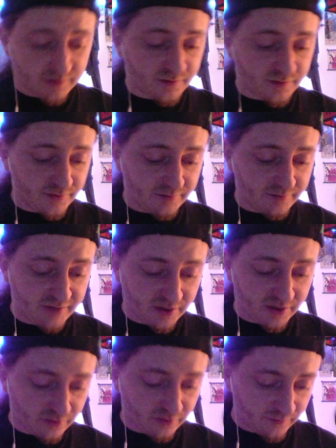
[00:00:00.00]
the
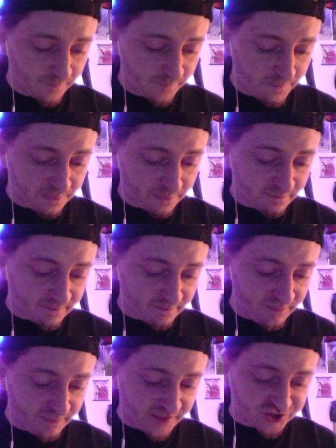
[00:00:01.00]
bell
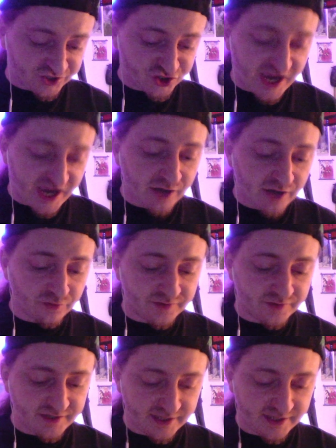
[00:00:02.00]
that shackled the
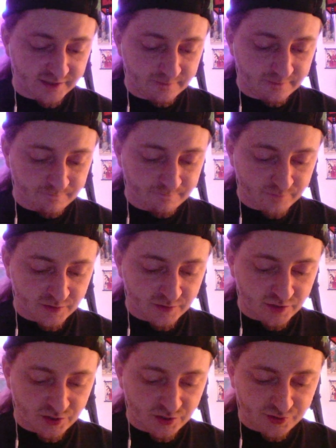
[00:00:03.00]
dead
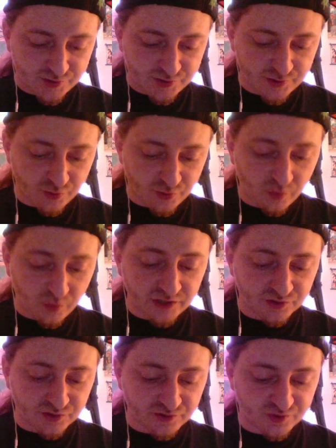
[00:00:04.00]
to the
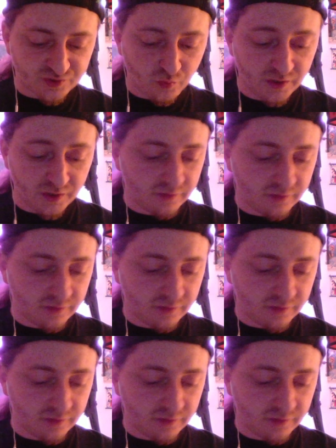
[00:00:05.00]
wielder's will.